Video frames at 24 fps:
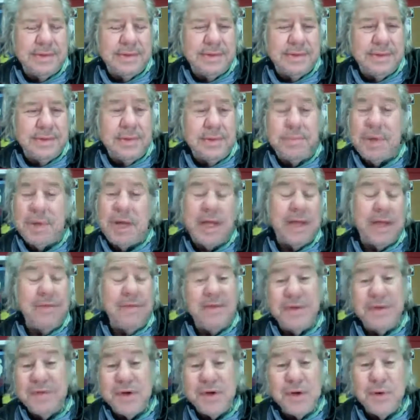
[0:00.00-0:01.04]
you probably have
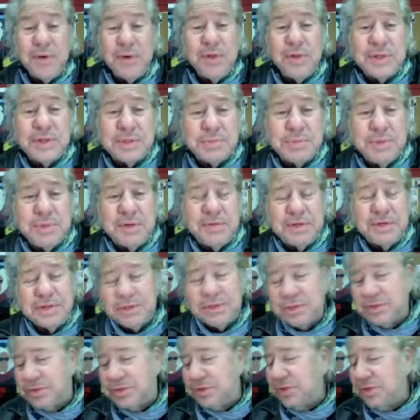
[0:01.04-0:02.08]
never heard of those movies.
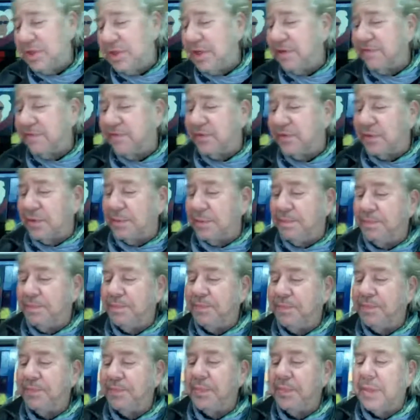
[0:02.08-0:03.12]
You're too young for them.
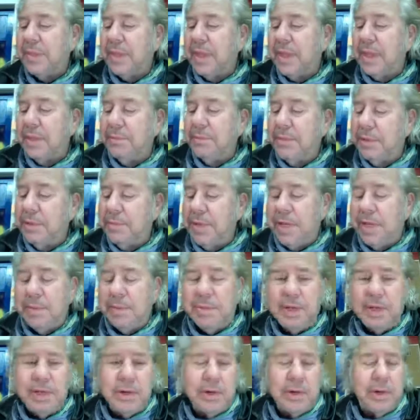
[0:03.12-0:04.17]
But
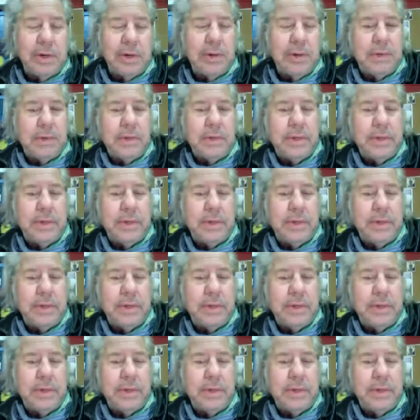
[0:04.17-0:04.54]
maybe your